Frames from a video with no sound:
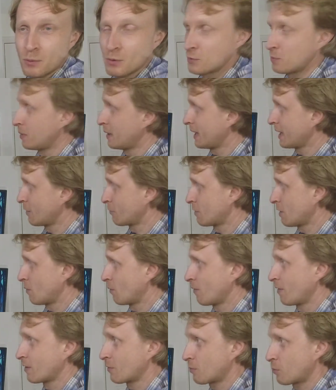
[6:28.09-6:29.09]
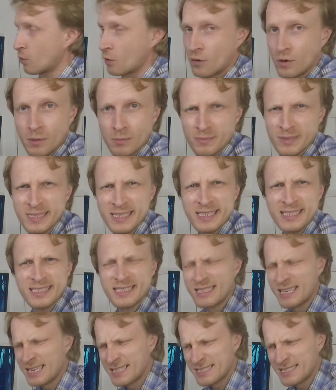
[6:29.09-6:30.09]
was playing around with this program
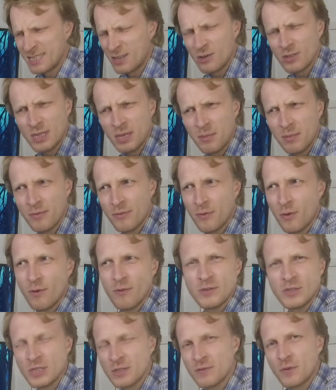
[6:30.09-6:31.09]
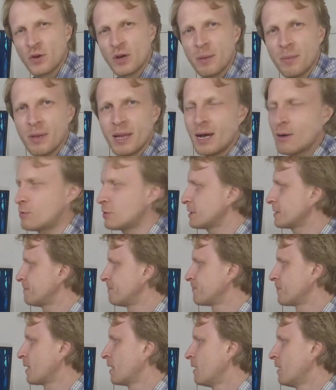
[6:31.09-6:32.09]
since yesterday, the day before, just for a couple hours.